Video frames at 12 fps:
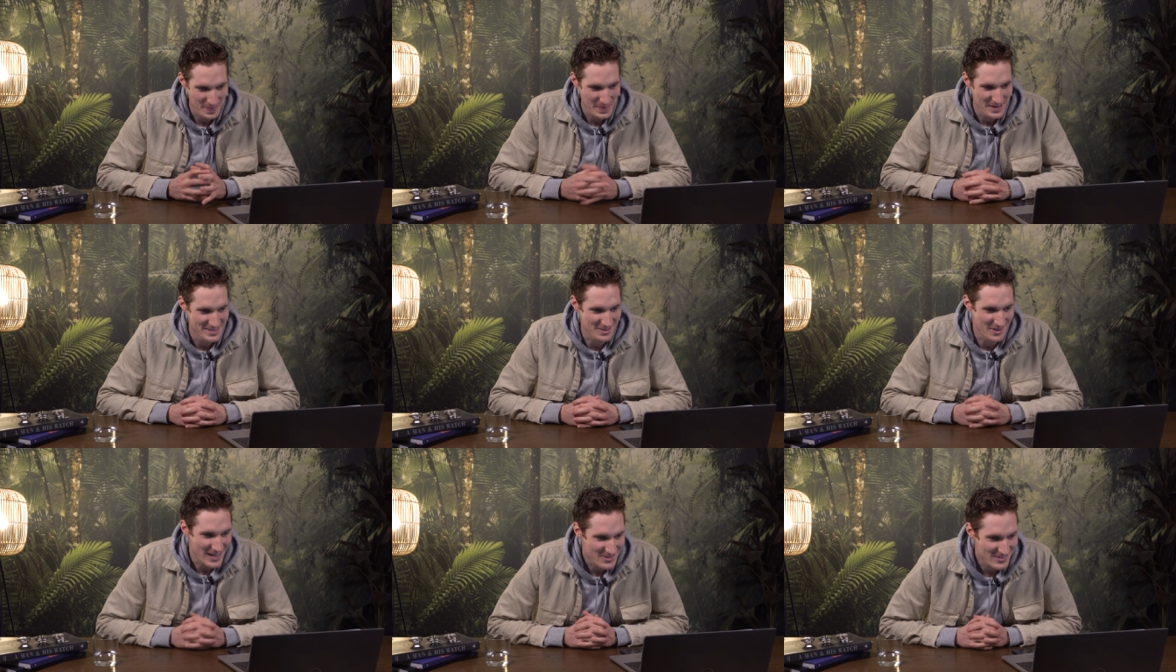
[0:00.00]
So
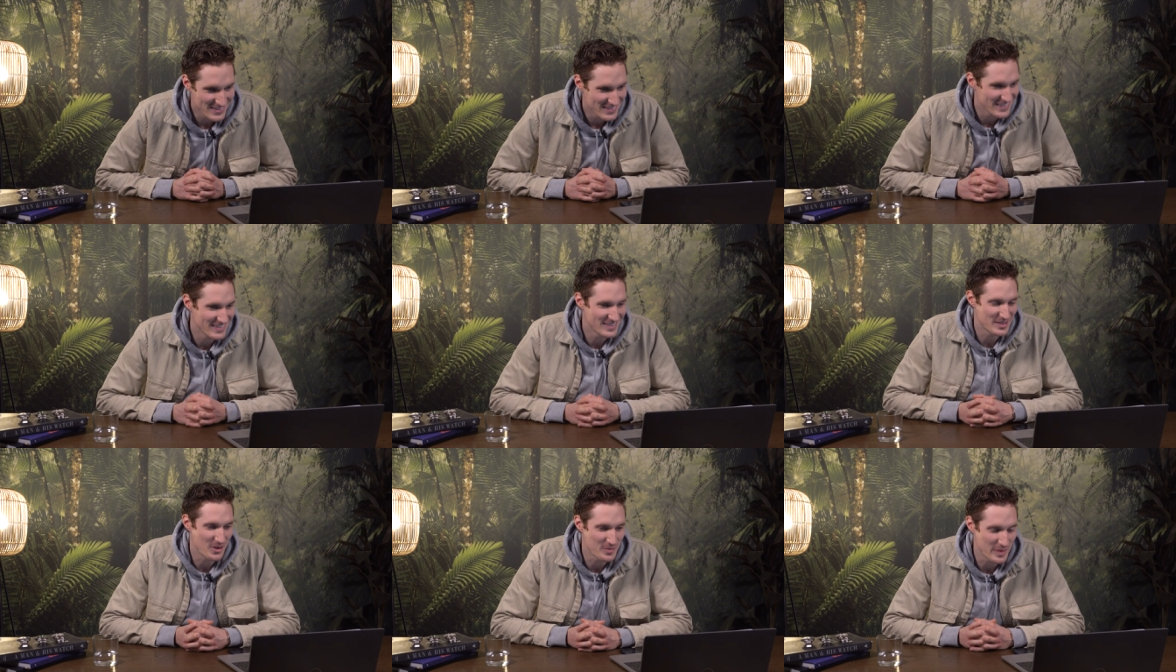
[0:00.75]
Adrian, the, the
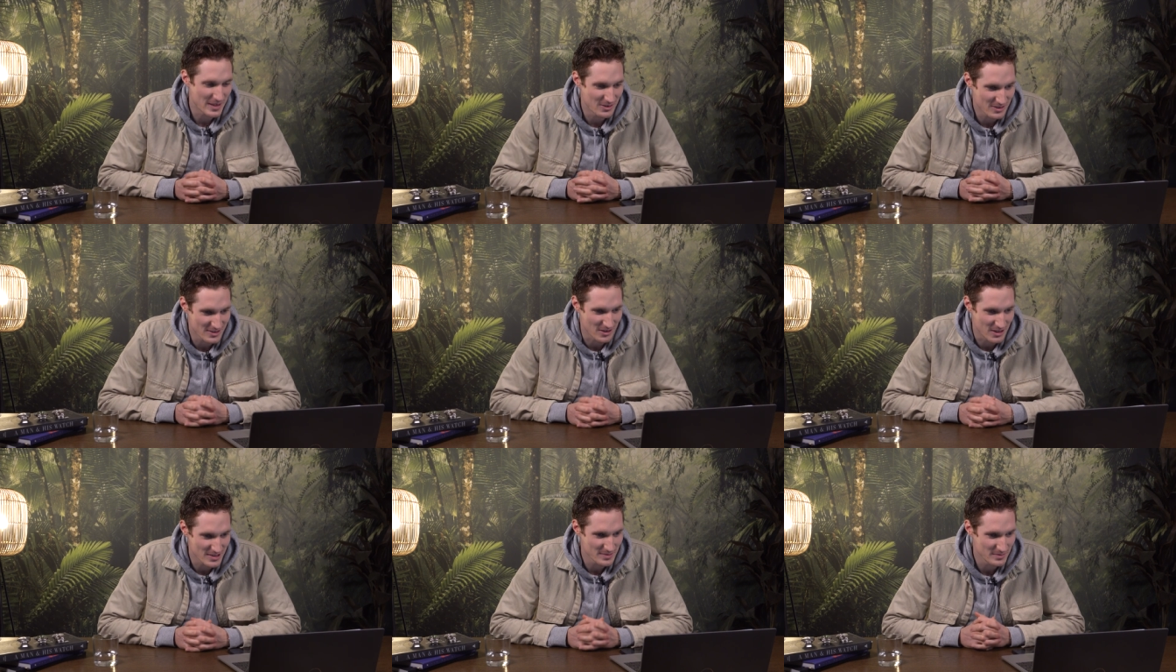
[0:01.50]
notepad looks
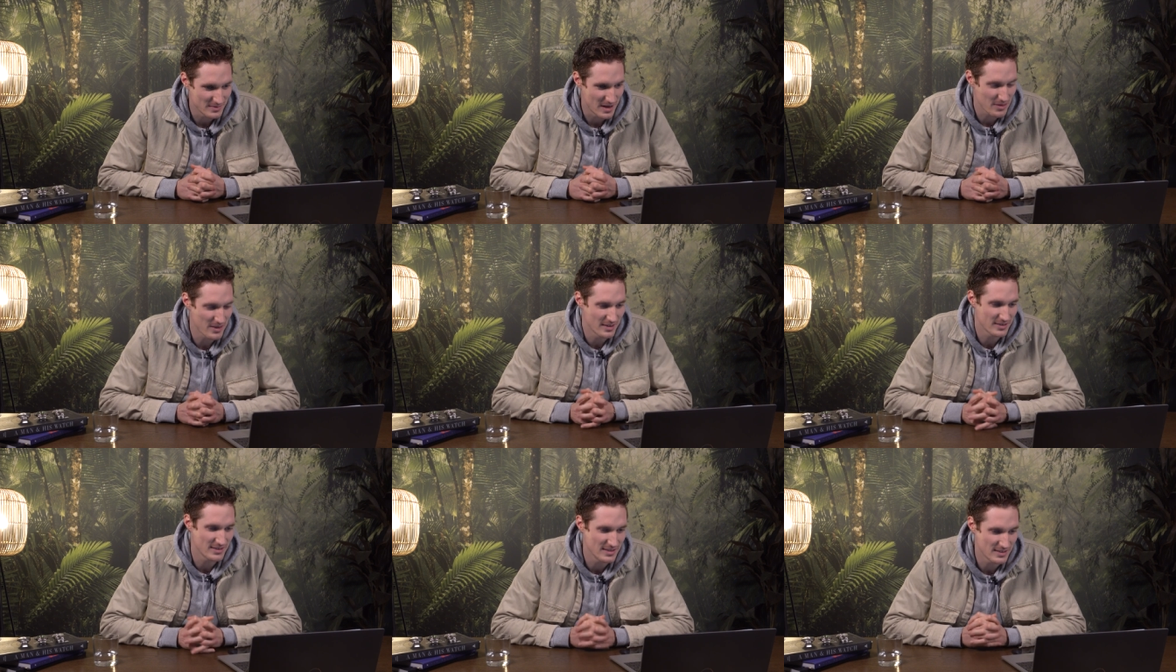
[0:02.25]
awesome. I think
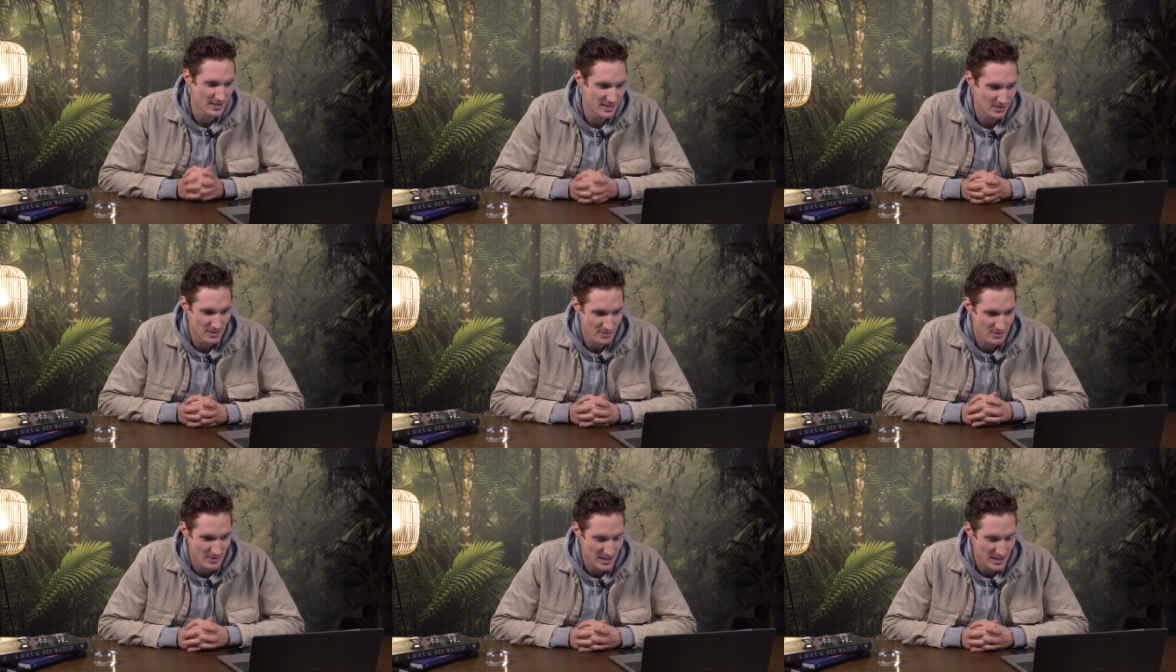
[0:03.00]
these are all great